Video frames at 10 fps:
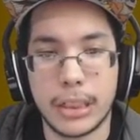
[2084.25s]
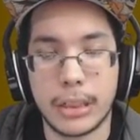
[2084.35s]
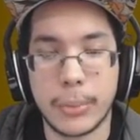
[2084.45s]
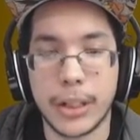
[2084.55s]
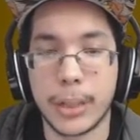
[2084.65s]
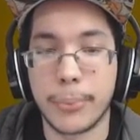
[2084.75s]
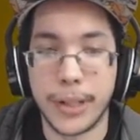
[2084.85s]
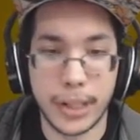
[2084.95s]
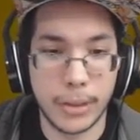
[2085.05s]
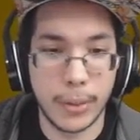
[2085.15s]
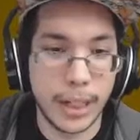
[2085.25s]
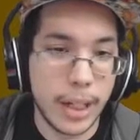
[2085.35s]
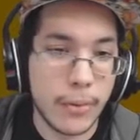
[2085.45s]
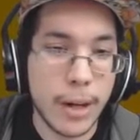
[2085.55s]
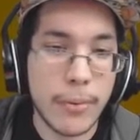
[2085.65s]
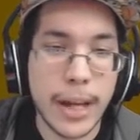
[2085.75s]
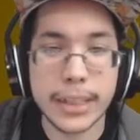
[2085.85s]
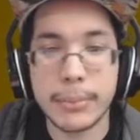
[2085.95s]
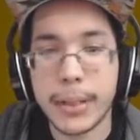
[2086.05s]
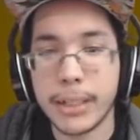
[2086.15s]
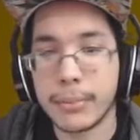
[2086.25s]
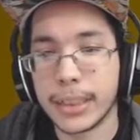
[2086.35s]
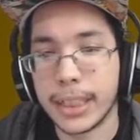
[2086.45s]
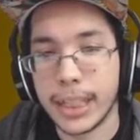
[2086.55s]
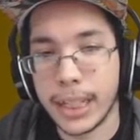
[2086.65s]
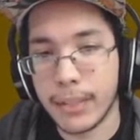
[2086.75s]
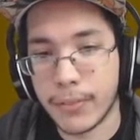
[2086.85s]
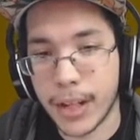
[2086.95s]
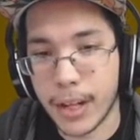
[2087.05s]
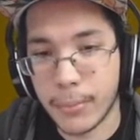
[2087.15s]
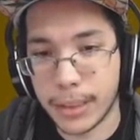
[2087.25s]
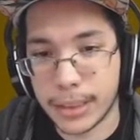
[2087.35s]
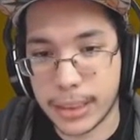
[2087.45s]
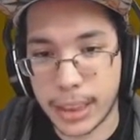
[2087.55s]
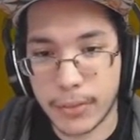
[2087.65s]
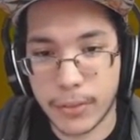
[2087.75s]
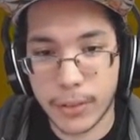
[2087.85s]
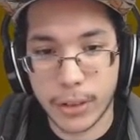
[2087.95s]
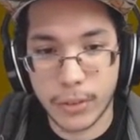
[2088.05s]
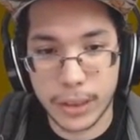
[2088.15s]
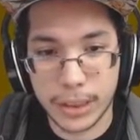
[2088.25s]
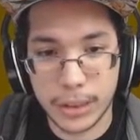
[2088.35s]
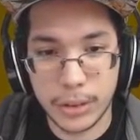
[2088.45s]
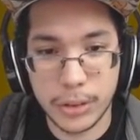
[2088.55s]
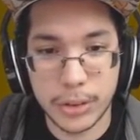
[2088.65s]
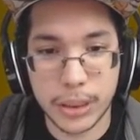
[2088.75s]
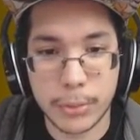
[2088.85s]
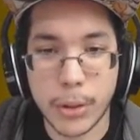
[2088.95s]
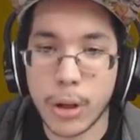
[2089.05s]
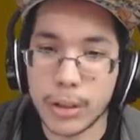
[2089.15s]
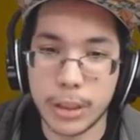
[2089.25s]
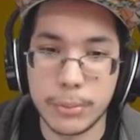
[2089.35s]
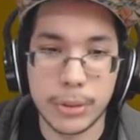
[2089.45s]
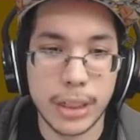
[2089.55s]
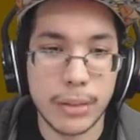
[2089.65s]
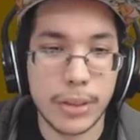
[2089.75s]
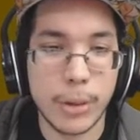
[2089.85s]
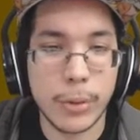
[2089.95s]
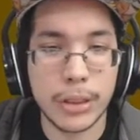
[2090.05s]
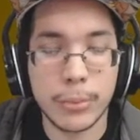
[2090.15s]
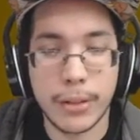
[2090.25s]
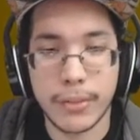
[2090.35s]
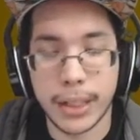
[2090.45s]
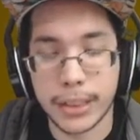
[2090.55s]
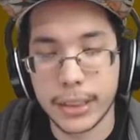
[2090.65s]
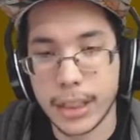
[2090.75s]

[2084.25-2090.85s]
They're probably gonna pray it away. Rabel has many environments for a region. You should explore all of them. You never know what you might find.